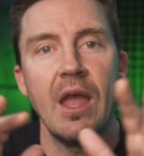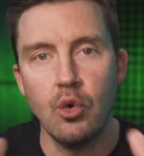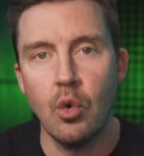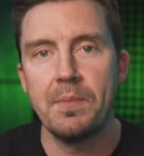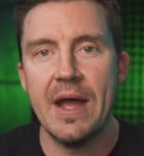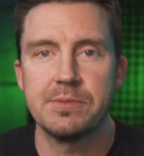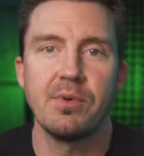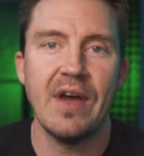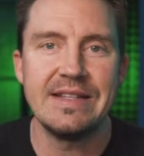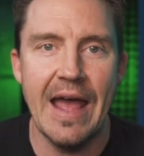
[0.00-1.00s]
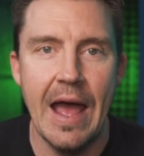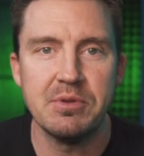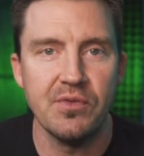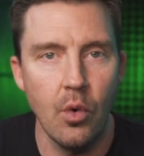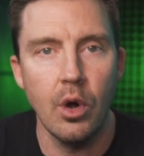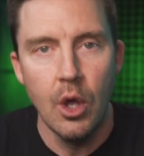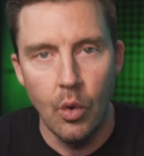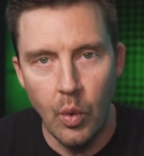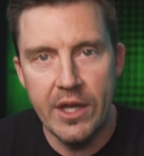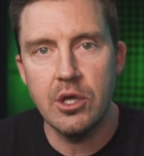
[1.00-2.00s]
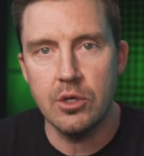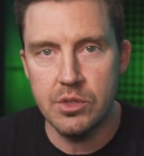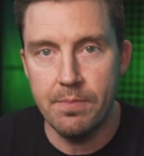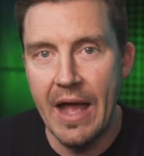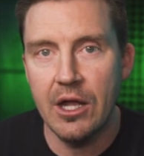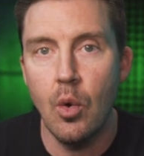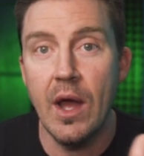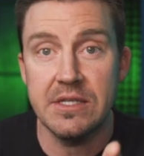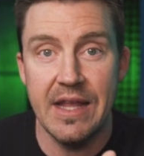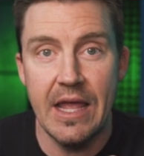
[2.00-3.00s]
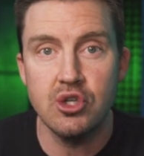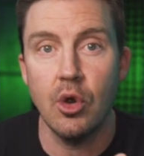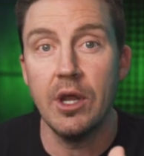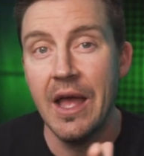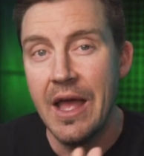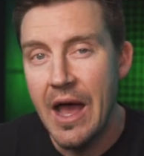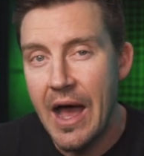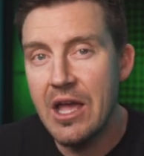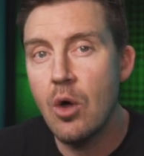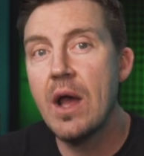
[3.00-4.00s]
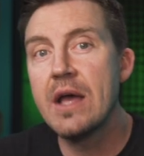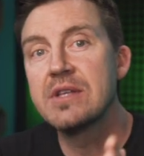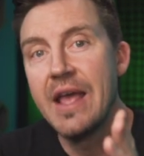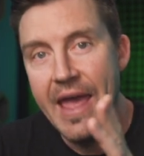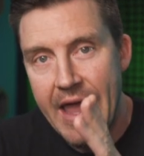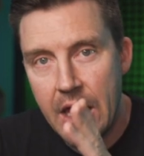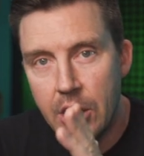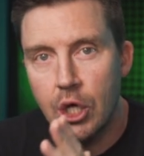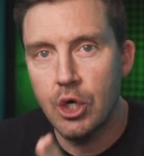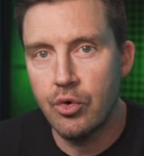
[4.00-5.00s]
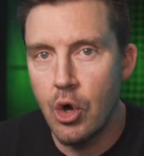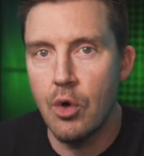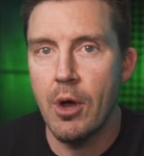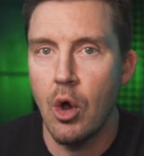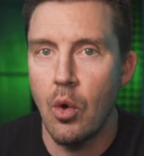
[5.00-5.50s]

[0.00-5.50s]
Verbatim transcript: Now, NordPass provides apps for Windows, macOS, Android, iOS, and Chrome